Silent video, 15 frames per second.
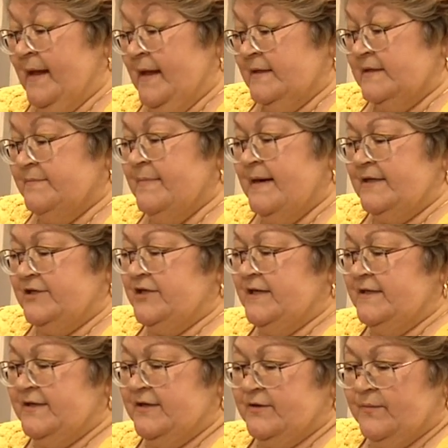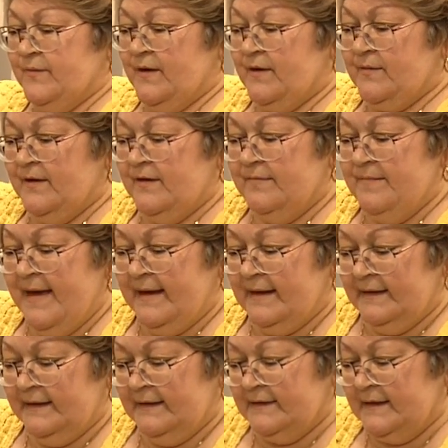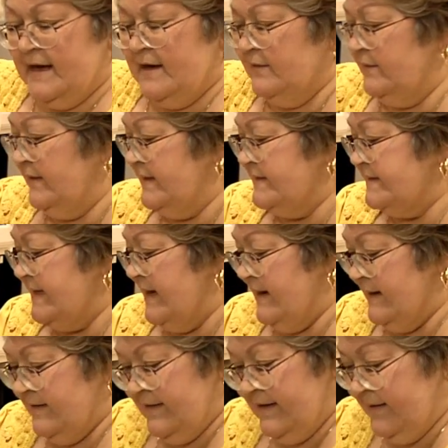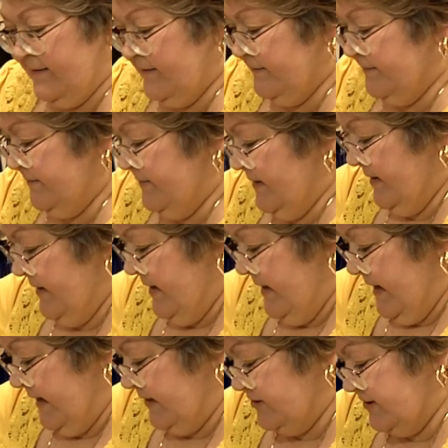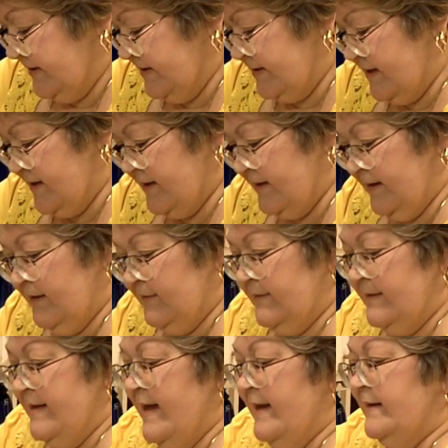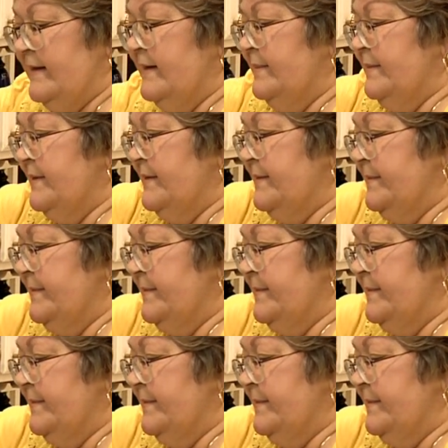It's much easier to work with. Make a little cone inside of there and just start loading that up.